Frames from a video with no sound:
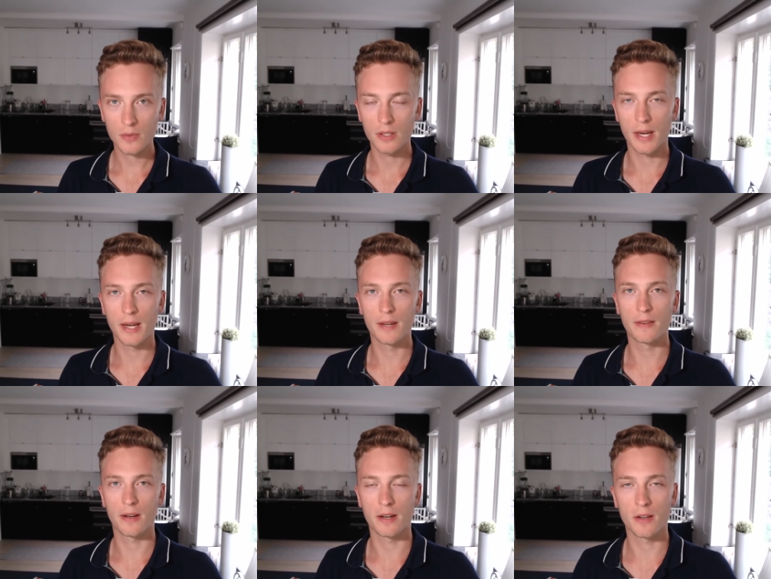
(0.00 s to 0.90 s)

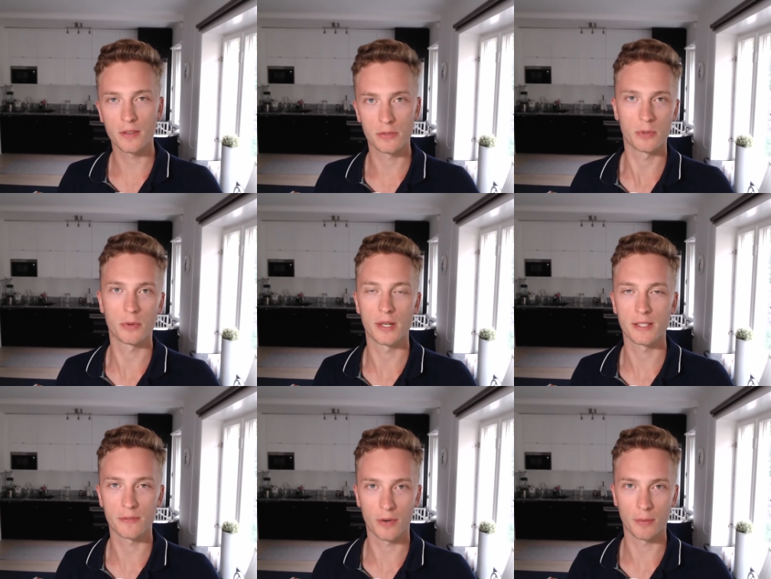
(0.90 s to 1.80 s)
And I got this
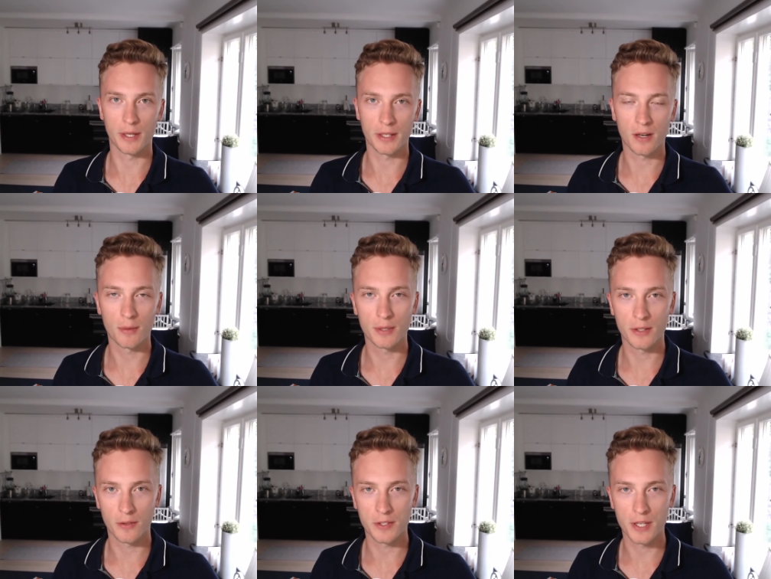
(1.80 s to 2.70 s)
request from a comment
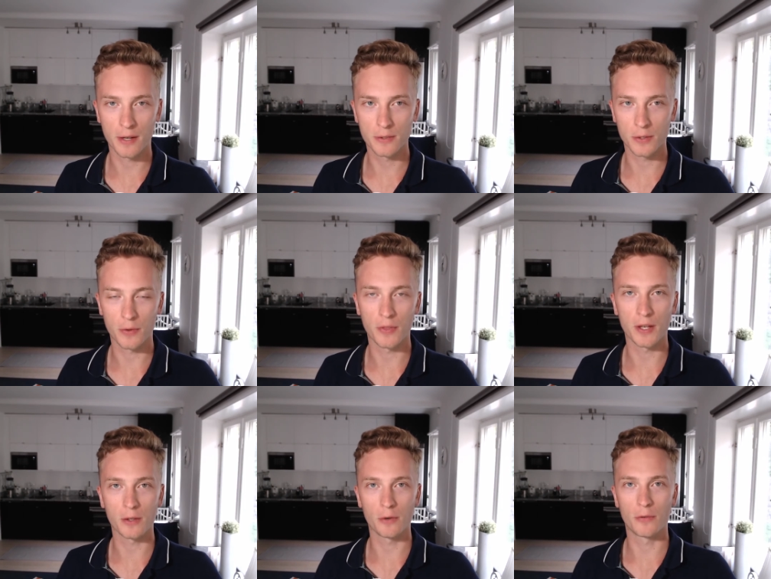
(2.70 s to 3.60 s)
here on the channel, so
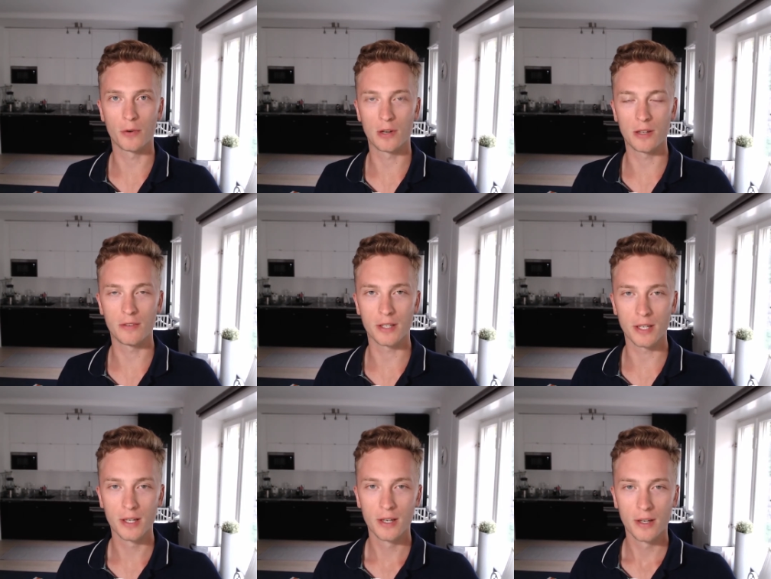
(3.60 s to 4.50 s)
thank you for leaving
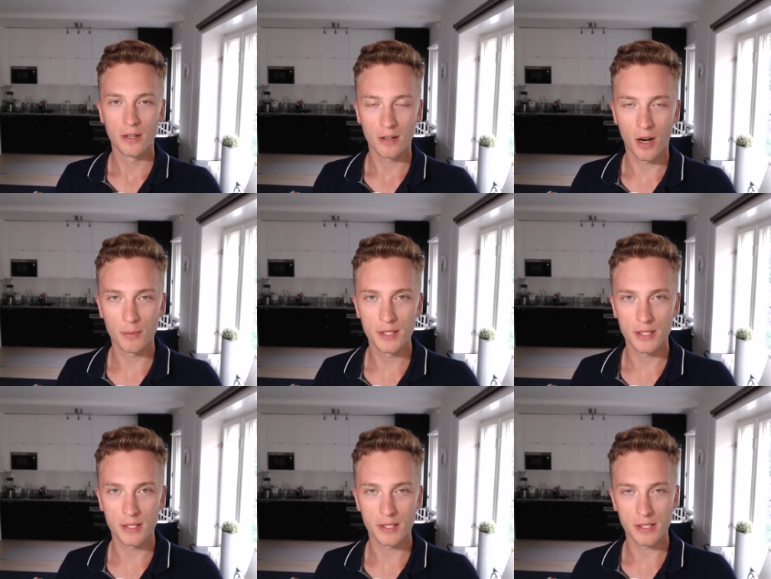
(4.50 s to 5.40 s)
comments
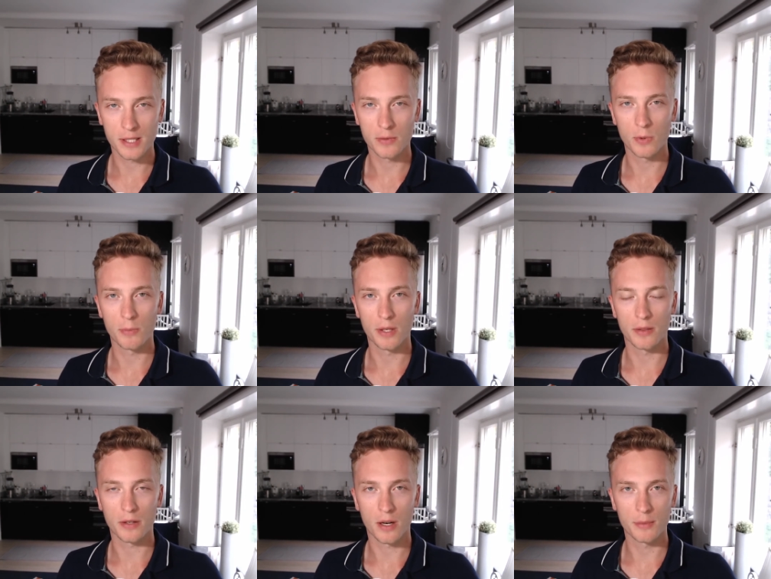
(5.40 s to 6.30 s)
and discussing with me in
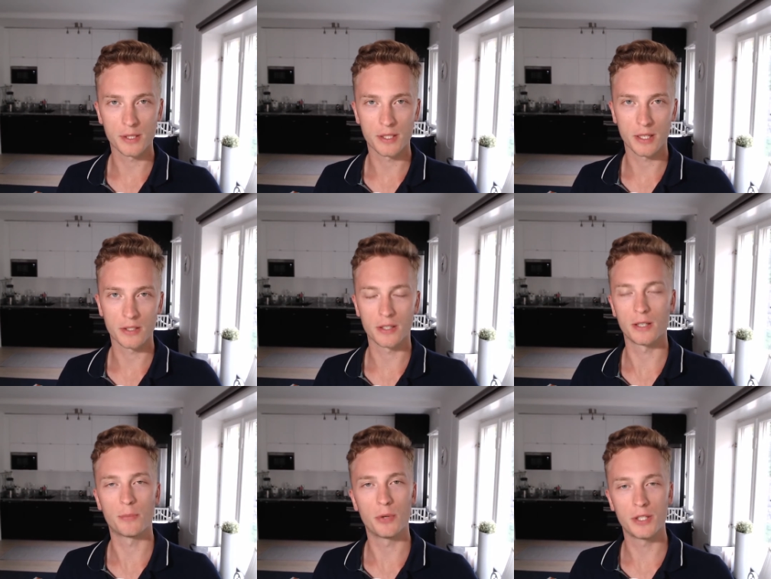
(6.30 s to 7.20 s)
the comment section. I
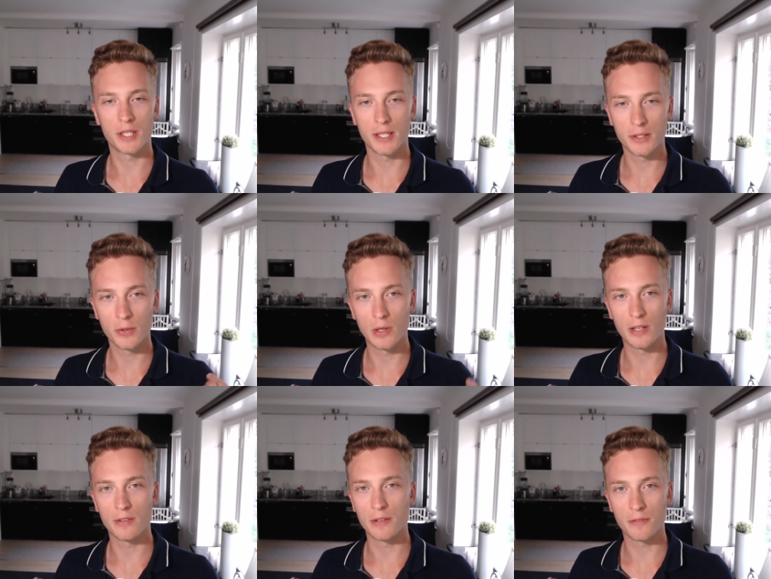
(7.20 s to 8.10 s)
appreciate you
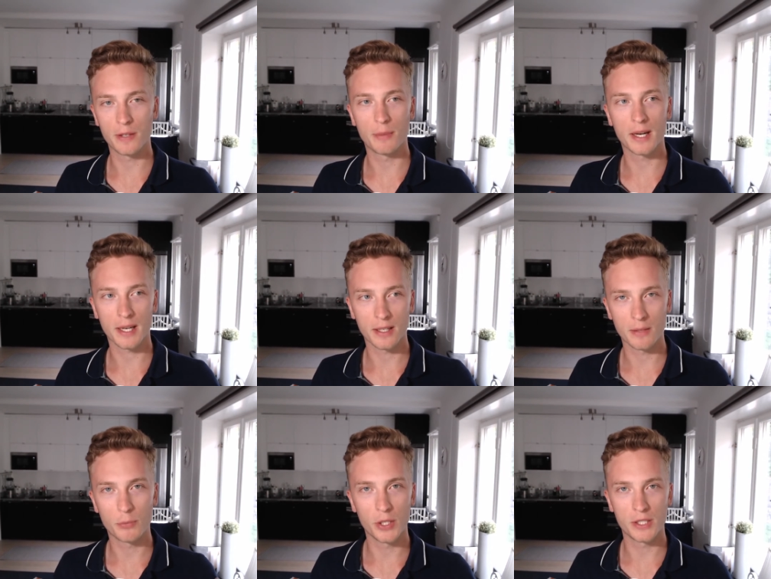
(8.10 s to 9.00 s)
leaving feedback and
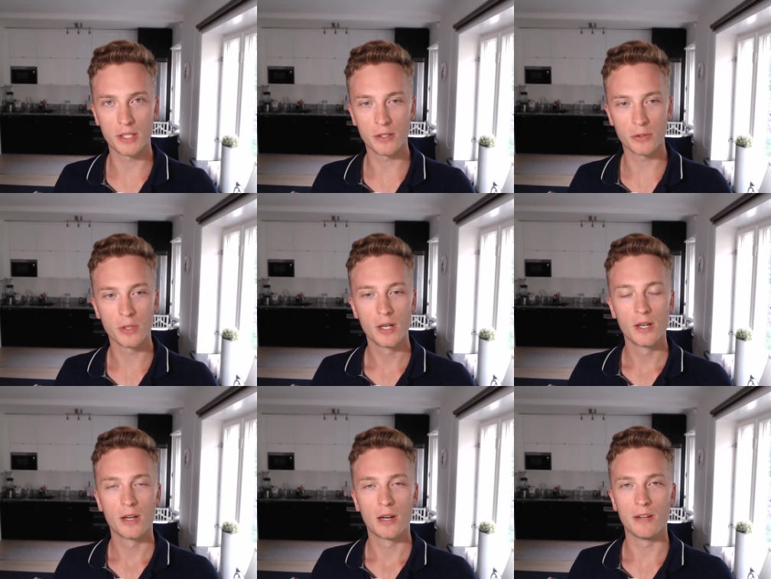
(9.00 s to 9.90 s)
appreciate you
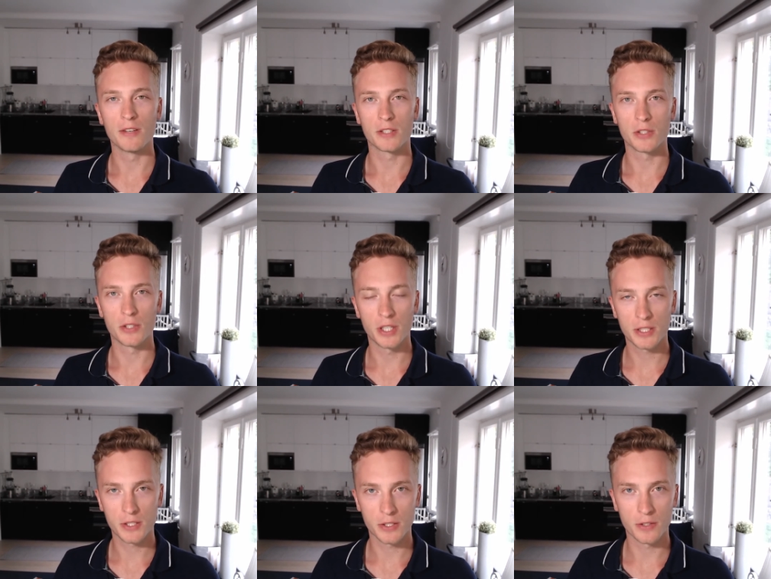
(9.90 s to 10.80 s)
leaving
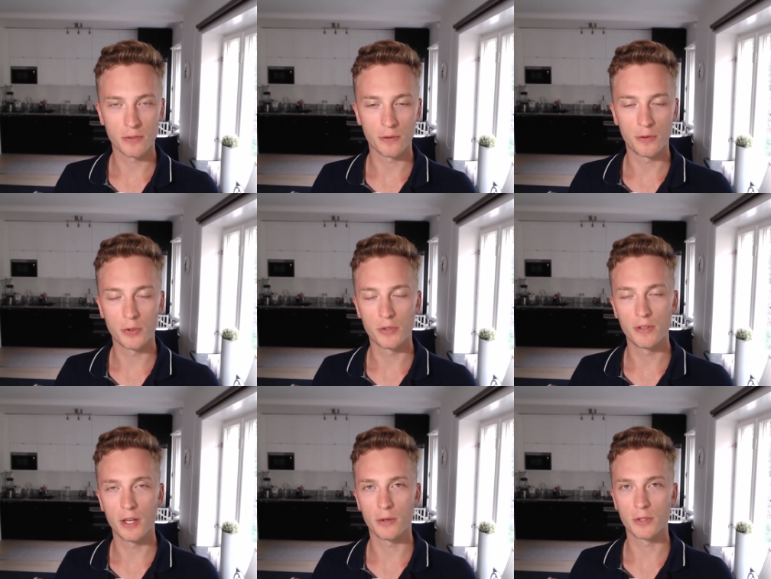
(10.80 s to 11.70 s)
suggestions for future
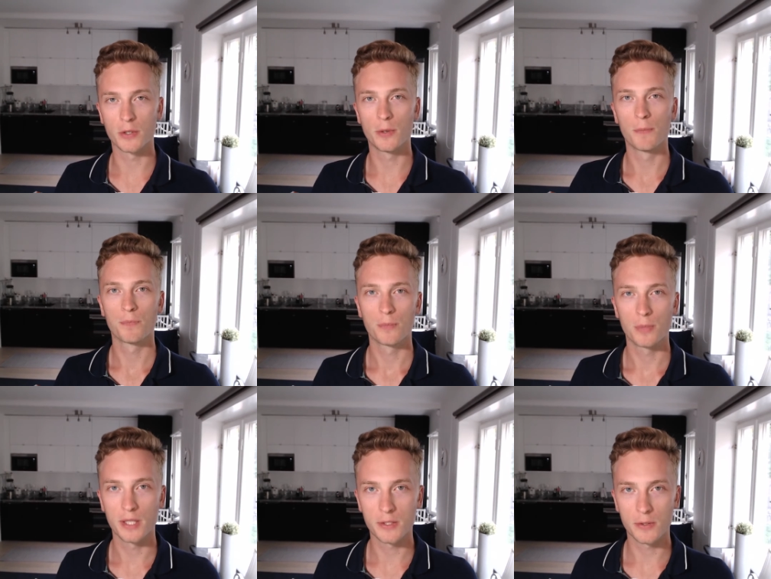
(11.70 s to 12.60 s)
videos. So
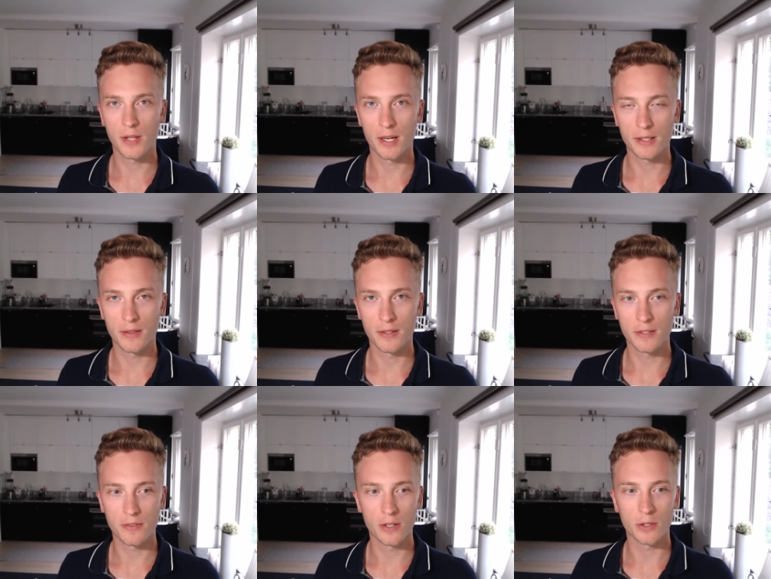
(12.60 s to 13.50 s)
please do that in this
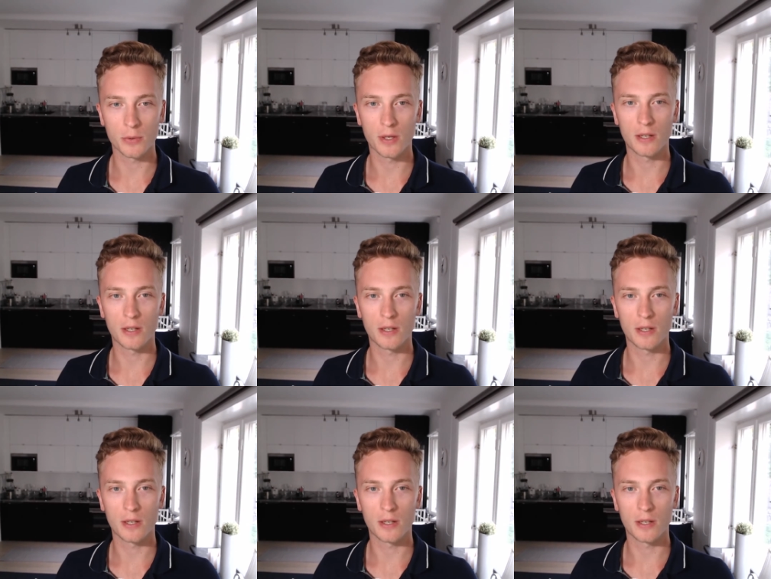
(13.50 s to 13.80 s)
video as well.